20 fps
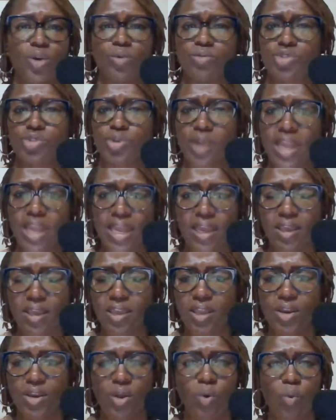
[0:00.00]
drink,
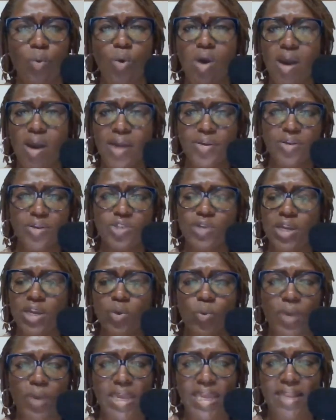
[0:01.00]
water, try
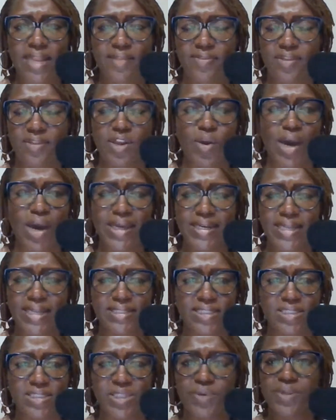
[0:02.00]
to weed,
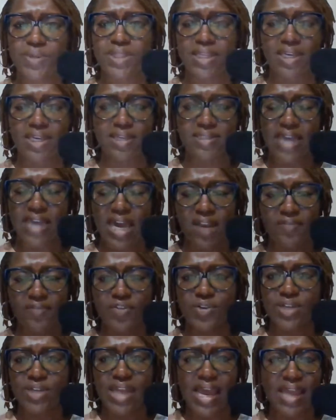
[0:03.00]
unnecessary things out of
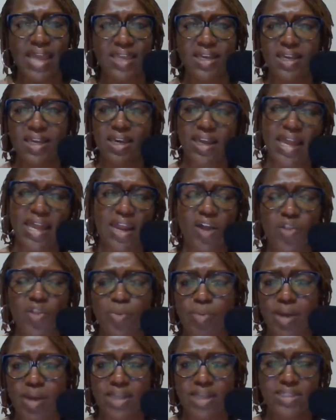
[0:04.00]
your diet, cut out all the
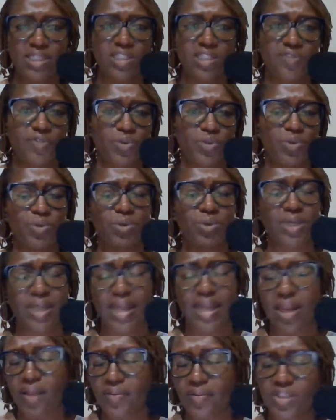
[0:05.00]
processed food, cut
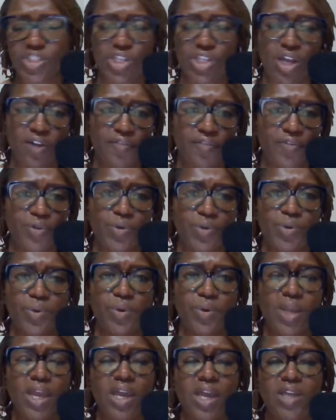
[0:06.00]
out all the junk
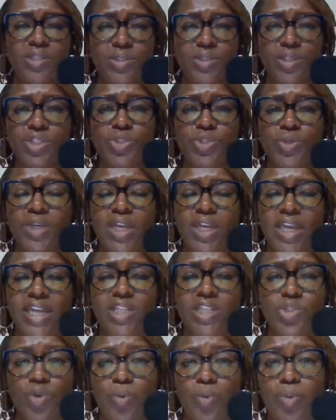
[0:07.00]
food so that you can
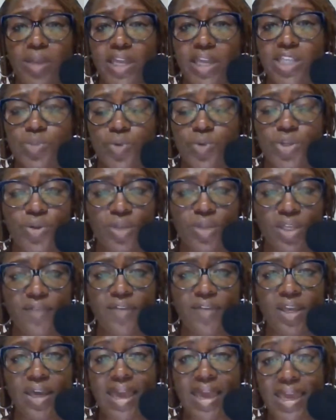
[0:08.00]
get to a place where you're
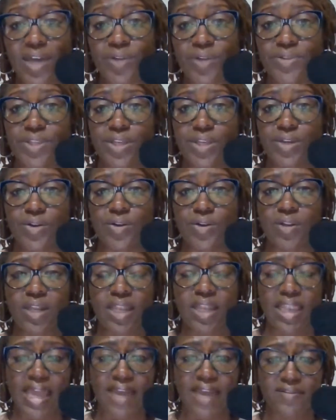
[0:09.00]
living a healthier
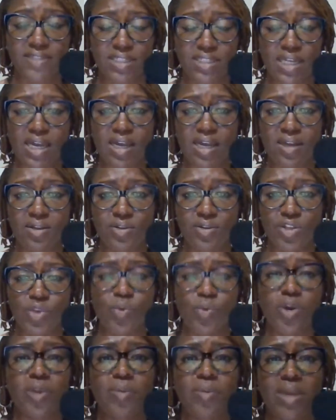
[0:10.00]
lifestyle.
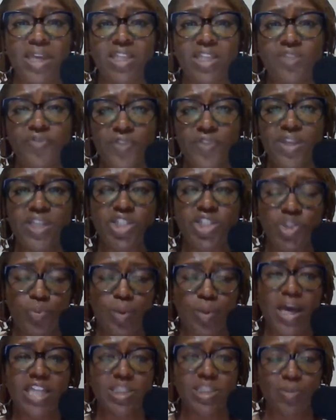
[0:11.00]
You want to be as fit as you
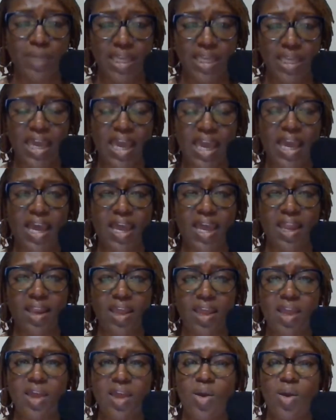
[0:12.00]
possibly can
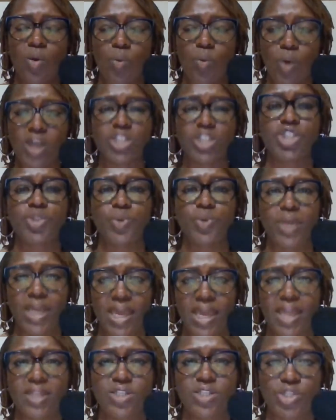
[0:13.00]
once you
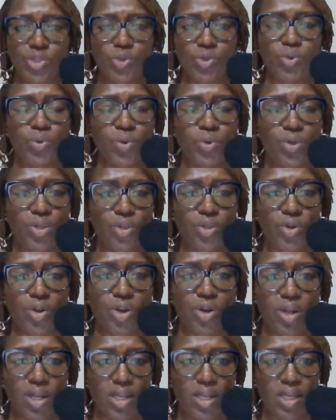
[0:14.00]
get to
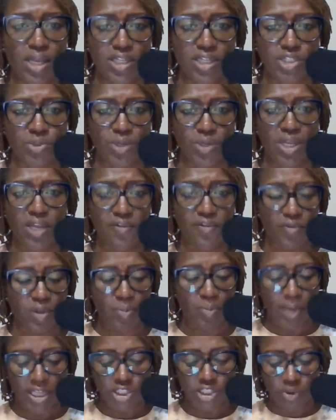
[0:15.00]
your country of
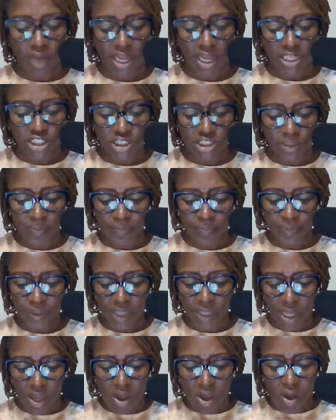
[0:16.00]
repatriation.
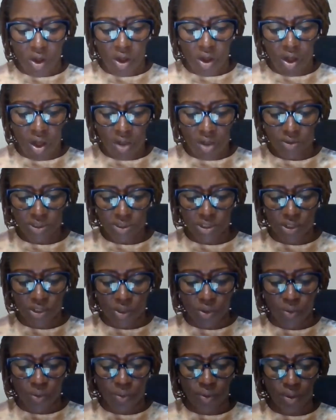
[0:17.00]

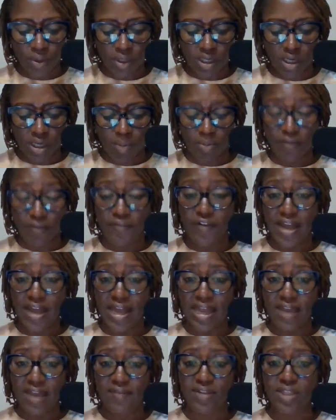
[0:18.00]
Also, number
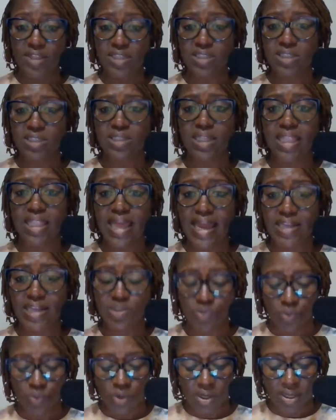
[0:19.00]
five, and this is the
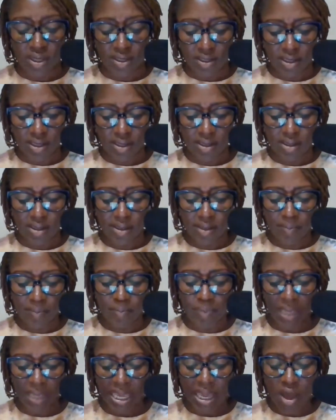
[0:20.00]
last one,
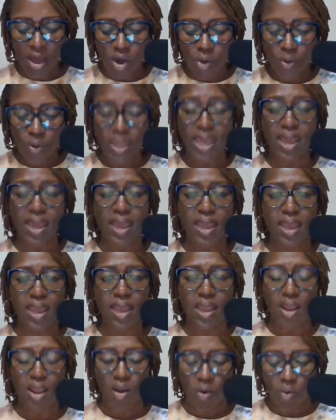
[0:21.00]
be
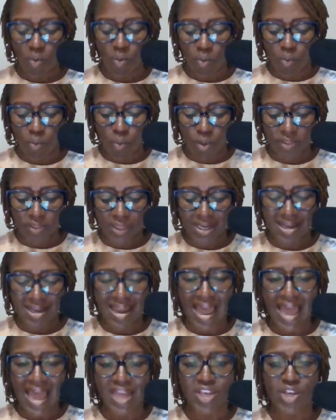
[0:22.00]
okay with
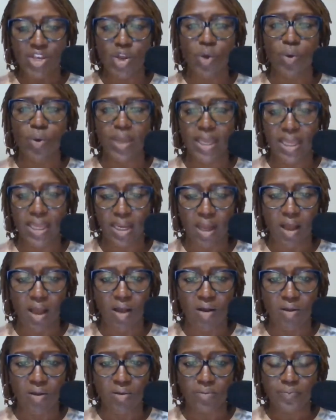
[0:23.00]
not knowing it
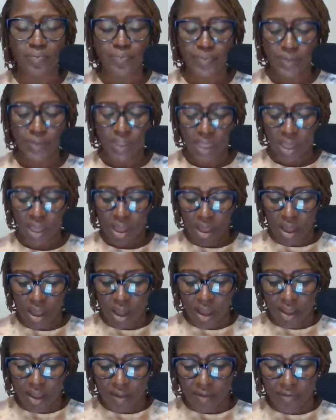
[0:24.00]
all.
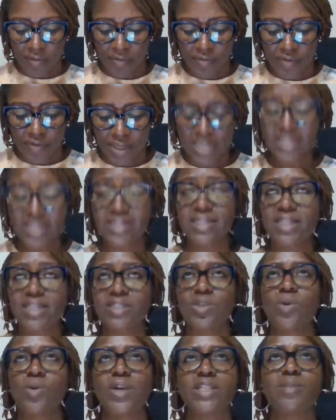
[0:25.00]
This
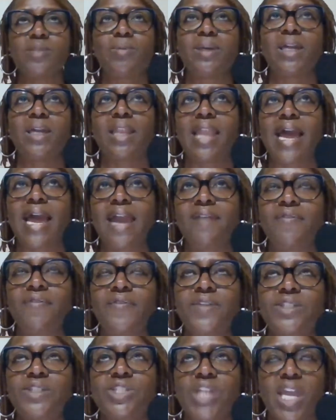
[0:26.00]
is going to be a
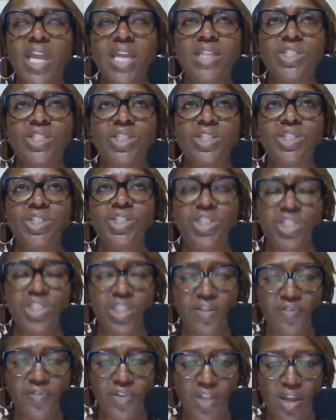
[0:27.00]
life-changing
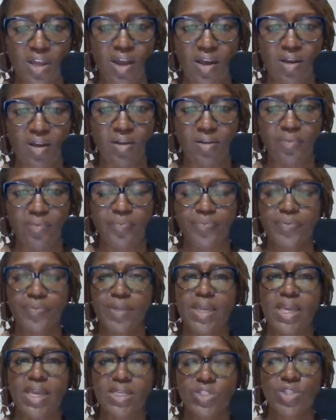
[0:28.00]
shift, y'all.
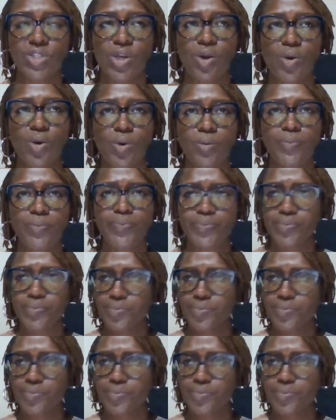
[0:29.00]
So